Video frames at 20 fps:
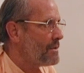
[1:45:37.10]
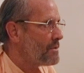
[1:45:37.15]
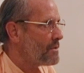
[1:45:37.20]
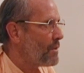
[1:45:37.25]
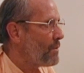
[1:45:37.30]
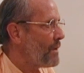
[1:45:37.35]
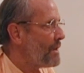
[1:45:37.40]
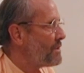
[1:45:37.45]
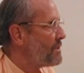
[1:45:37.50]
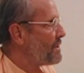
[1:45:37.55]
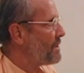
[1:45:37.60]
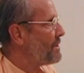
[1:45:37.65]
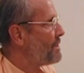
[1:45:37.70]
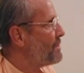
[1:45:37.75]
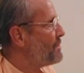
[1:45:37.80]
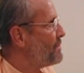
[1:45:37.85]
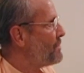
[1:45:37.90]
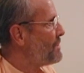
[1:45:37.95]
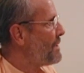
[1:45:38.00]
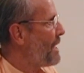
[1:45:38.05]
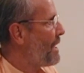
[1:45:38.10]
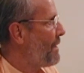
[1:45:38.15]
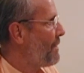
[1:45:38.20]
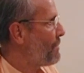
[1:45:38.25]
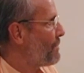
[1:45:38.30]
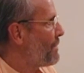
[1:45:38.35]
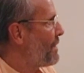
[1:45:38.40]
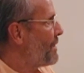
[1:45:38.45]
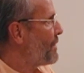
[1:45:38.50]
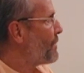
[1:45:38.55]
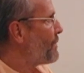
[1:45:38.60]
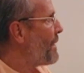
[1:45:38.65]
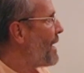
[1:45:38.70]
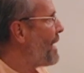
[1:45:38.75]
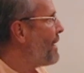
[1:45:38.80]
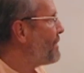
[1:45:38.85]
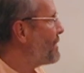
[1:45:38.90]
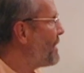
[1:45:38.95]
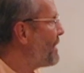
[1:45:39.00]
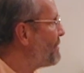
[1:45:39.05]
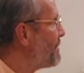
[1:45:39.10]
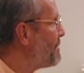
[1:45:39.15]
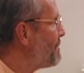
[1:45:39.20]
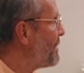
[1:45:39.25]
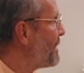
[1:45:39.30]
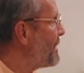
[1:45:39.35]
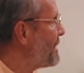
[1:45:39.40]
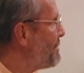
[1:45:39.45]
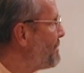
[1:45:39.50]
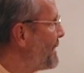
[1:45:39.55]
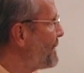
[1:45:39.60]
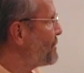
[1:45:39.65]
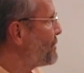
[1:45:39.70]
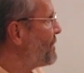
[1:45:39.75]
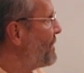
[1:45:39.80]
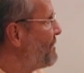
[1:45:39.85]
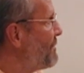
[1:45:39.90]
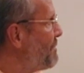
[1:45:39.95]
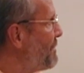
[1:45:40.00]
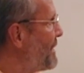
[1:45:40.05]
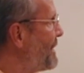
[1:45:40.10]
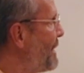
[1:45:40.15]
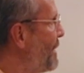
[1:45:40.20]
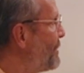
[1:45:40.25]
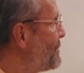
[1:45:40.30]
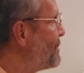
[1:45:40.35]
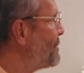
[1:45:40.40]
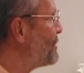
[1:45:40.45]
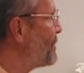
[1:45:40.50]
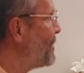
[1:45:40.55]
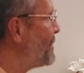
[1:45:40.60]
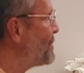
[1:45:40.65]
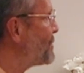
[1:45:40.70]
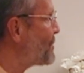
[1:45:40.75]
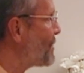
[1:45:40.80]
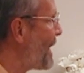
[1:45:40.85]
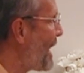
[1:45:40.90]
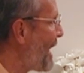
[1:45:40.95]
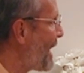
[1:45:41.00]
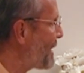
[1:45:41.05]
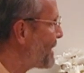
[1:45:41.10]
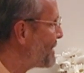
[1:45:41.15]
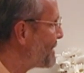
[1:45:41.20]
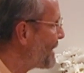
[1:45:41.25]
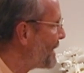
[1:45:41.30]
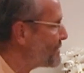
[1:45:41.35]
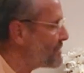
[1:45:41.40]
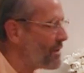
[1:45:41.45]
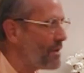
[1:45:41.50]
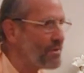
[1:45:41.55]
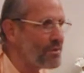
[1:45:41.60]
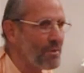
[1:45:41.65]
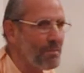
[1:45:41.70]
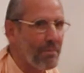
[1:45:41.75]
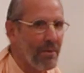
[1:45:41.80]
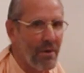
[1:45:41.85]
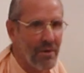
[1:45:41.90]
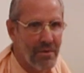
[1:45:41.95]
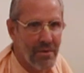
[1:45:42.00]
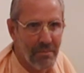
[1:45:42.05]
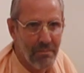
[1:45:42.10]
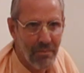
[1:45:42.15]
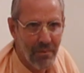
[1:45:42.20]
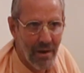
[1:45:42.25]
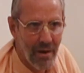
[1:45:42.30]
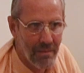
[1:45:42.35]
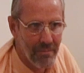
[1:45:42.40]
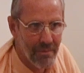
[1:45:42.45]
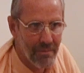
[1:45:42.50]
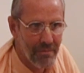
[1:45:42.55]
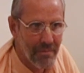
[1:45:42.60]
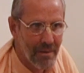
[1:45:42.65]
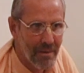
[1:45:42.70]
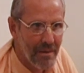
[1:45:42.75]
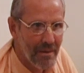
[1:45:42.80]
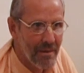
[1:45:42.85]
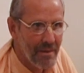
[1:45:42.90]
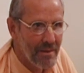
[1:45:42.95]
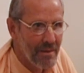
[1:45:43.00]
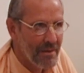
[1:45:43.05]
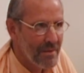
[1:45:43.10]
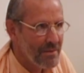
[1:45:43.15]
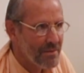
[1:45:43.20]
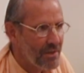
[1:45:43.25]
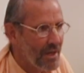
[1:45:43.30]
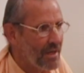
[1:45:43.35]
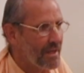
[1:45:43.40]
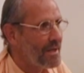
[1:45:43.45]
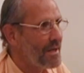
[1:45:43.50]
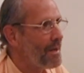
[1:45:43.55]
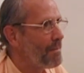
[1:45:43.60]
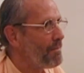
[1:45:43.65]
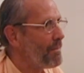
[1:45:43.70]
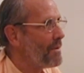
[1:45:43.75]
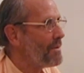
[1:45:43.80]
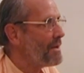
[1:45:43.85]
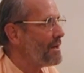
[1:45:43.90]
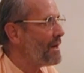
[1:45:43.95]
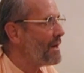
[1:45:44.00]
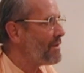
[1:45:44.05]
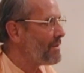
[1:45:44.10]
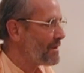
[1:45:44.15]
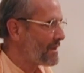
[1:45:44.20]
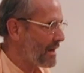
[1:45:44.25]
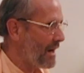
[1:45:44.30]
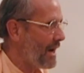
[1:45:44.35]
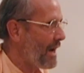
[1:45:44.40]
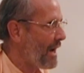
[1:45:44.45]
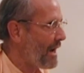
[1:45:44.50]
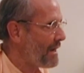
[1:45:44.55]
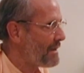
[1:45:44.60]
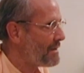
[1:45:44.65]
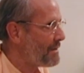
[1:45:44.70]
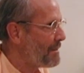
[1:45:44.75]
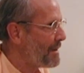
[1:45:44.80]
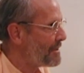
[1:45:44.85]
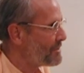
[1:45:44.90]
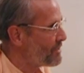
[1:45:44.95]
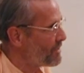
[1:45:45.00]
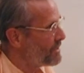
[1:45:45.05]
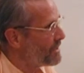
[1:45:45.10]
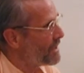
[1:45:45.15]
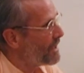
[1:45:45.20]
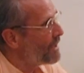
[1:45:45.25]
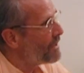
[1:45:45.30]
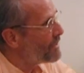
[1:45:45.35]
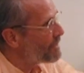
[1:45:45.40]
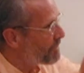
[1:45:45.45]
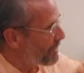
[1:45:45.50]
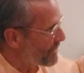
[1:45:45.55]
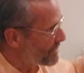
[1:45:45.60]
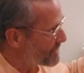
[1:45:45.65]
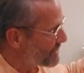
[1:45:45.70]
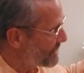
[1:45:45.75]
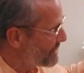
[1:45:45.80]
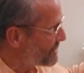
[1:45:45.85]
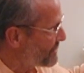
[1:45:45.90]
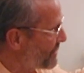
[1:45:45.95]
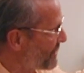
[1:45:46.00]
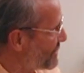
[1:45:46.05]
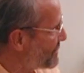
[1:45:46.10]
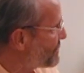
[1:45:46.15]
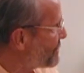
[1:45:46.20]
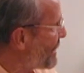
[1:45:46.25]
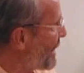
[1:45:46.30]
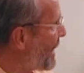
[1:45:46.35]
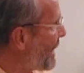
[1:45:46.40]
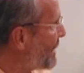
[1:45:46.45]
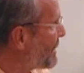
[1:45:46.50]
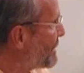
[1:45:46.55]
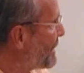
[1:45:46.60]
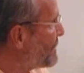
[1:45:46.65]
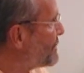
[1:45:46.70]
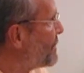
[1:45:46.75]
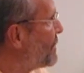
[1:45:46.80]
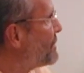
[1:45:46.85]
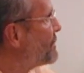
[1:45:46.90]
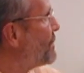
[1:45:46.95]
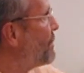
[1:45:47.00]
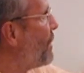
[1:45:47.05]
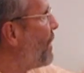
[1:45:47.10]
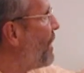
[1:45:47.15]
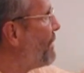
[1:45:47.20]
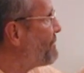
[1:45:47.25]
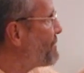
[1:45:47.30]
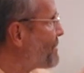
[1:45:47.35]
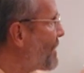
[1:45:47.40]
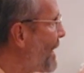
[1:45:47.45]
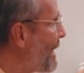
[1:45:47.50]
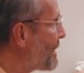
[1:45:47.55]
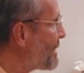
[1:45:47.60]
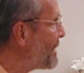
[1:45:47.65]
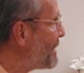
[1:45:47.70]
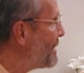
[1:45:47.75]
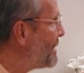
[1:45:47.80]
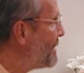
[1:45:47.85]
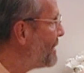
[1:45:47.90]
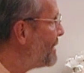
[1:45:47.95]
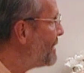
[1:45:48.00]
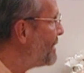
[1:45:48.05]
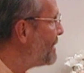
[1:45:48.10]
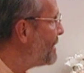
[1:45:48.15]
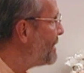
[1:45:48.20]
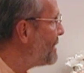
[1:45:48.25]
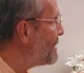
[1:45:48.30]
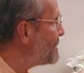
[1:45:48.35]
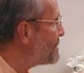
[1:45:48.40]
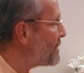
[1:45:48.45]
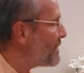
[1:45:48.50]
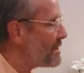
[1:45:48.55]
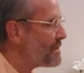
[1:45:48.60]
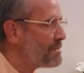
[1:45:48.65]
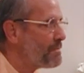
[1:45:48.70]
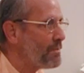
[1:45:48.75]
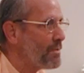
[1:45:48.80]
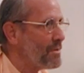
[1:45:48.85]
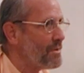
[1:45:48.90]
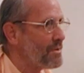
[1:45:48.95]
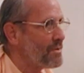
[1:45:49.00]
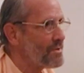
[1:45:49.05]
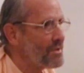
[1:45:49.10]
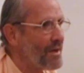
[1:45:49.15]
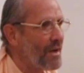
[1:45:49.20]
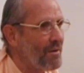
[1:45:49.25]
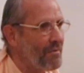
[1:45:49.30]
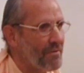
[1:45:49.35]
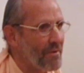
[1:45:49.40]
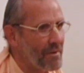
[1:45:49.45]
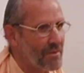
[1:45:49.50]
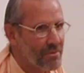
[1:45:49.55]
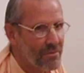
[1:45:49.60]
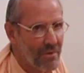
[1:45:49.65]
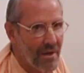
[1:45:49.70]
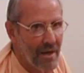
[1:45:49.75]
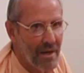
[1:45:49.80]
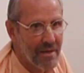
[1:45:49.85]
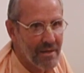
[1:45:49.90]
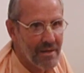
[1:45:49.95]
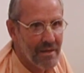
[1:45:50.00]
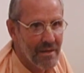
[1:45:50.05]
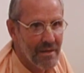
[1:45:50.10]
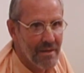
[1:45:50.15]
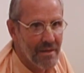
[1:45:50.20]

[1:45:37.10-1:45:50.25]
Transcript: So what are you going to do now? Run around to everybody and make sure everybody else is on track. That's also part of the problem. Checking up on the other guy to make sure the other person is on track. That's also off track. Just put yourself on track.